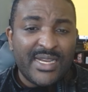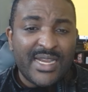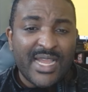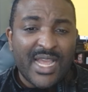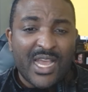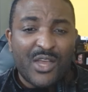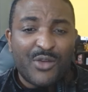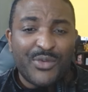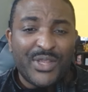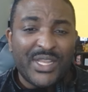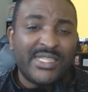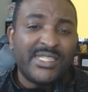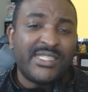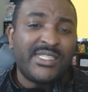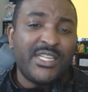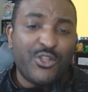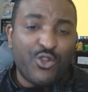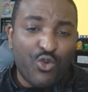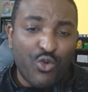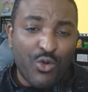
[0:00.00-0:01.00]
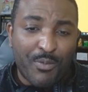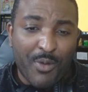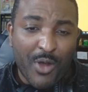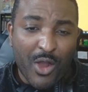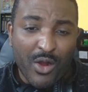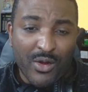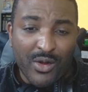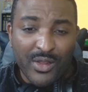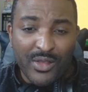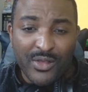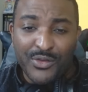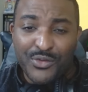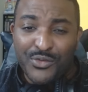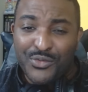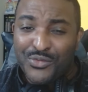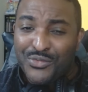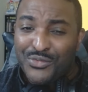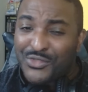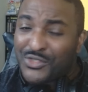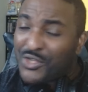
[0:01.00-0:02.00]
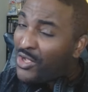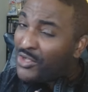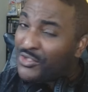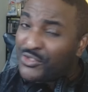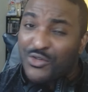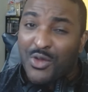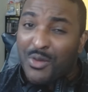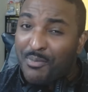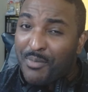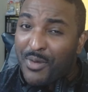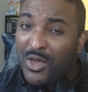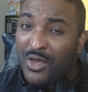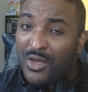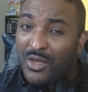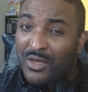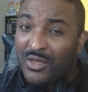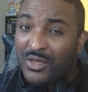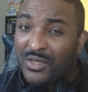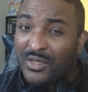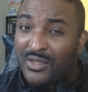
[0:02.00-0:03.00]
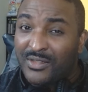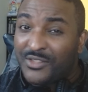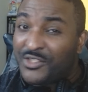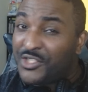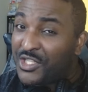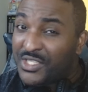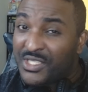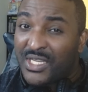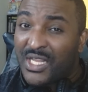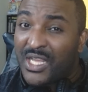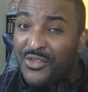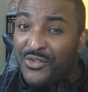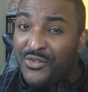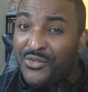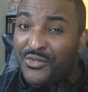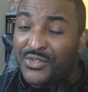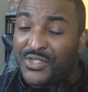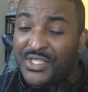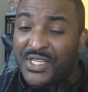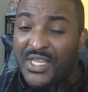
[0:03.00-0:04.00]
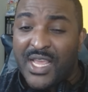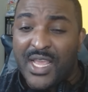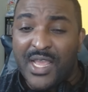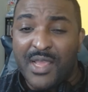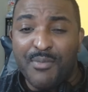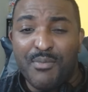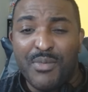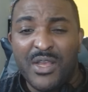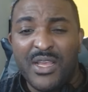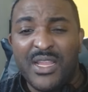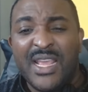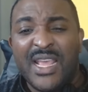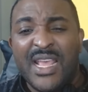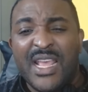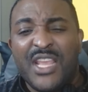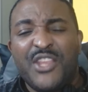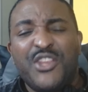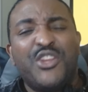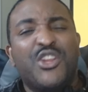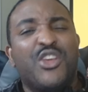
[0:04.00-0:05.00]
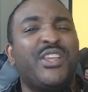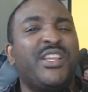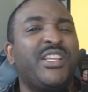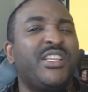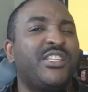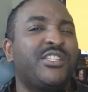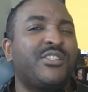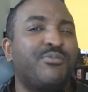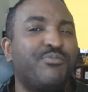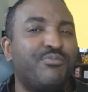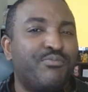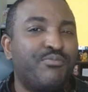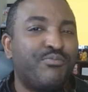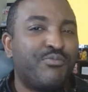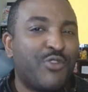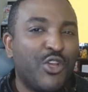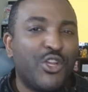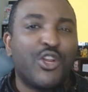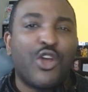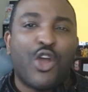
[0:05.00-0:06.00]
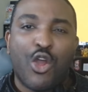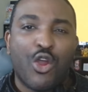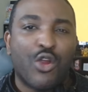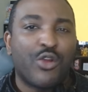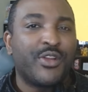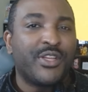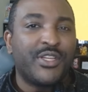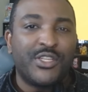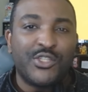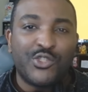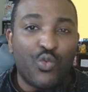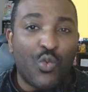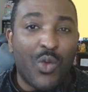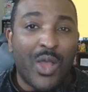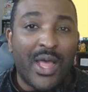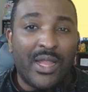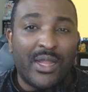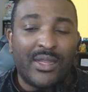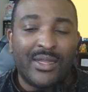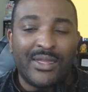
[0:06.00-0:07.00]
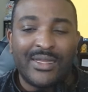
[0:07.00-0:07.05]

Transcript: Now we get to see Kuwabara, who's also a punk, just like Yusuke, but you know, he's good-hearted as well.